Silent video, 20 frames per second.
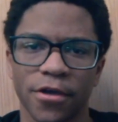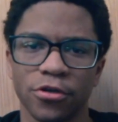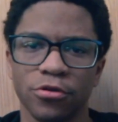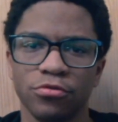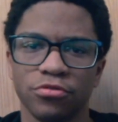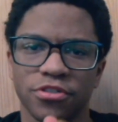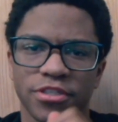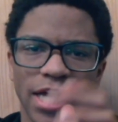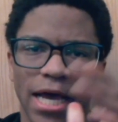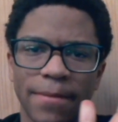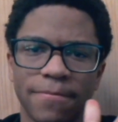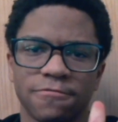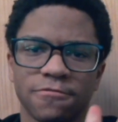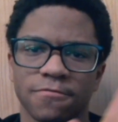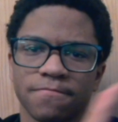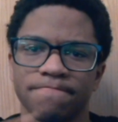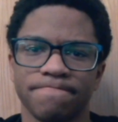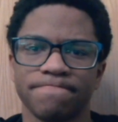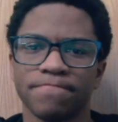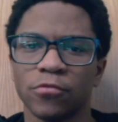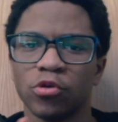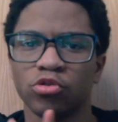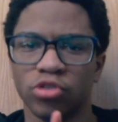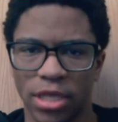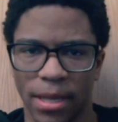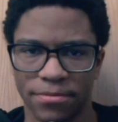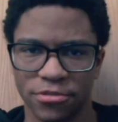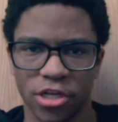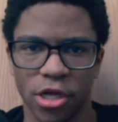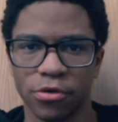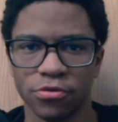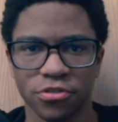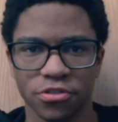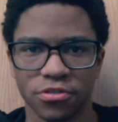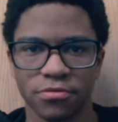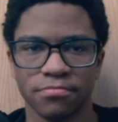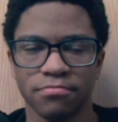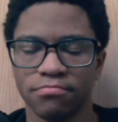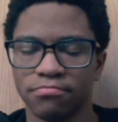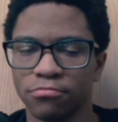Usopp's Usopp's
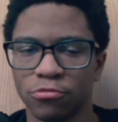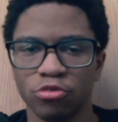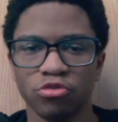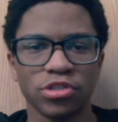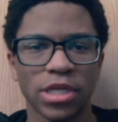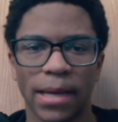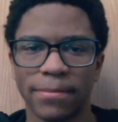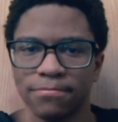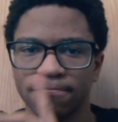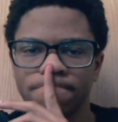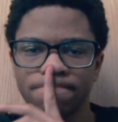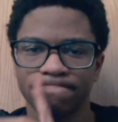nose. Usopp